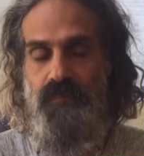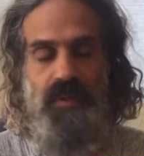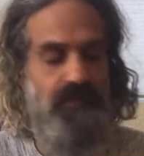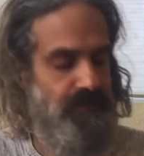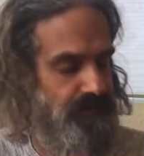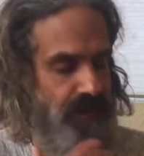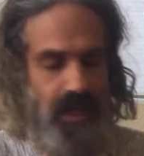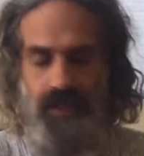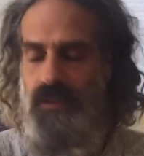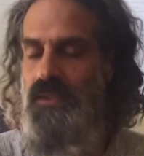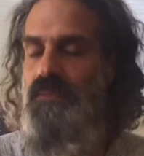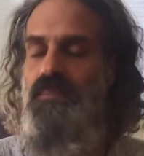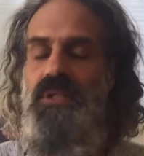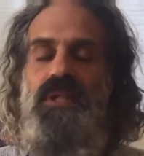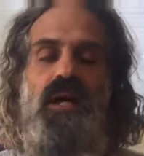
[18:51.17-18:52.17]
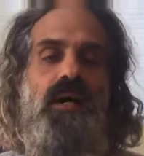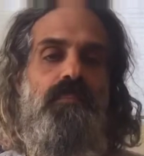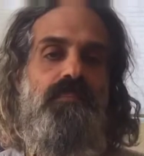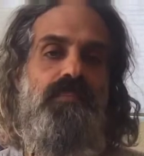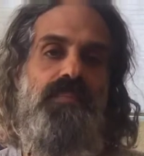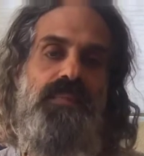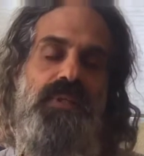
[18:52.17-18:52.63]
Finally become
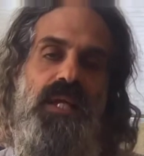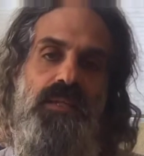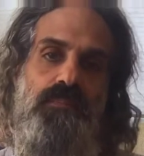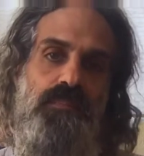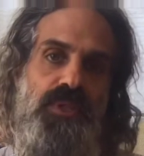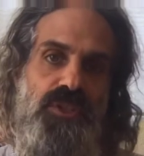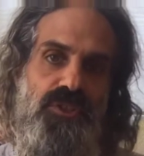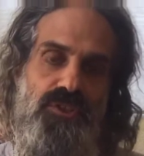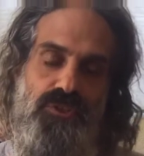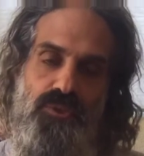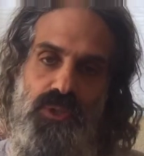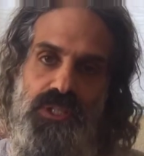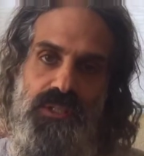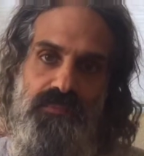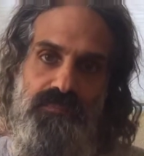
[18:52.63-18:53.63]
that peach tree.